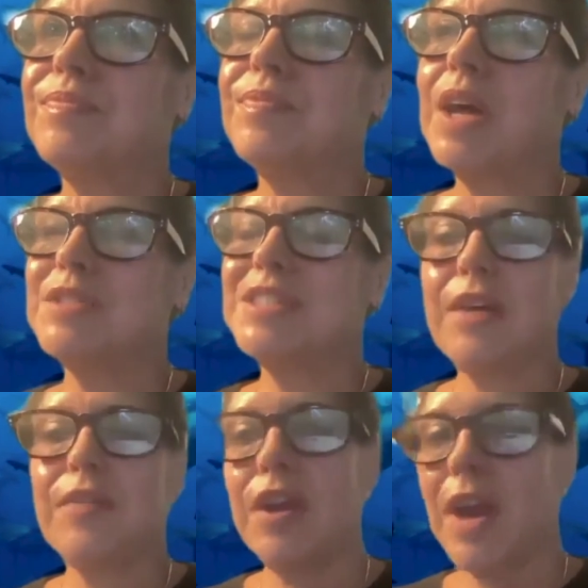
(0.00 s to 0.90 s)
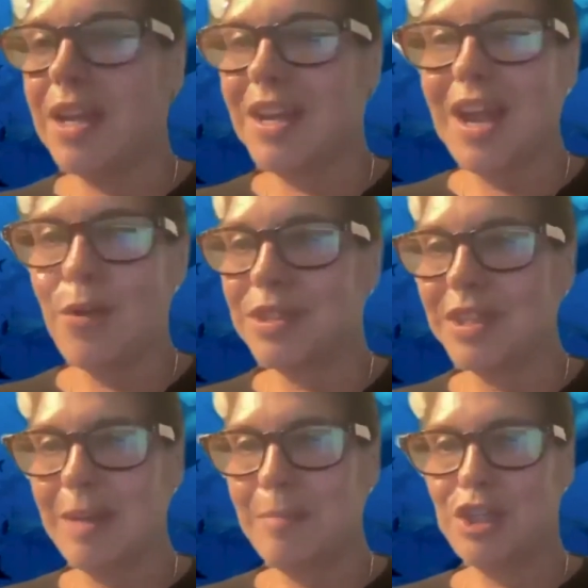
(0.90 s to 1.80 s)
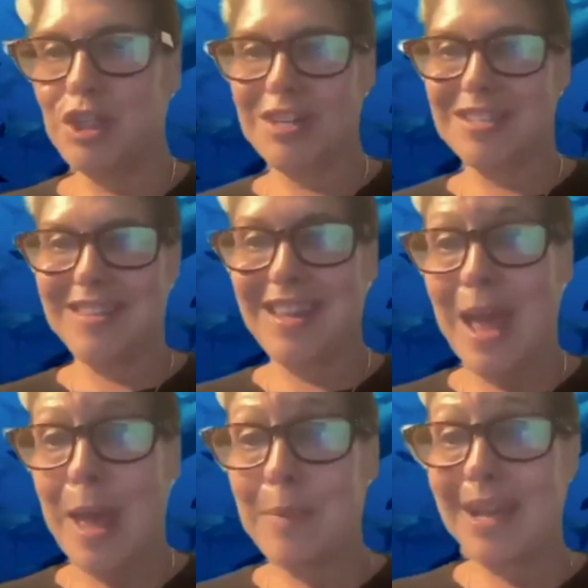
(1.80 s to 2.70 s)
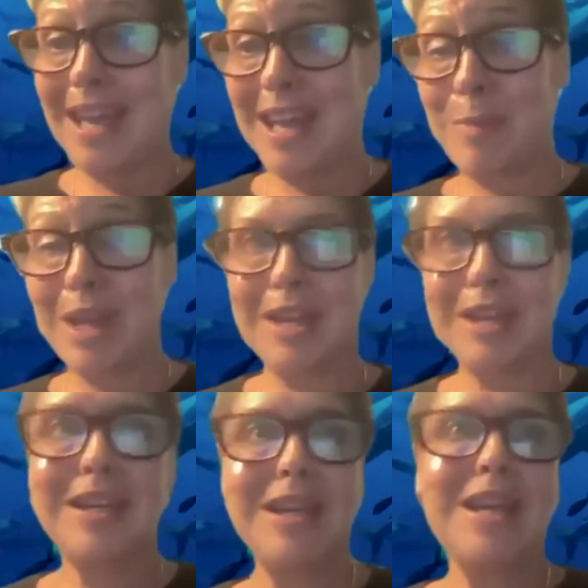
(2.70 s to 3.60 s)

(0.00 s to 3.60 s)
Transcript: I was down there hanging out with the lemon sharks, and then Emma came in.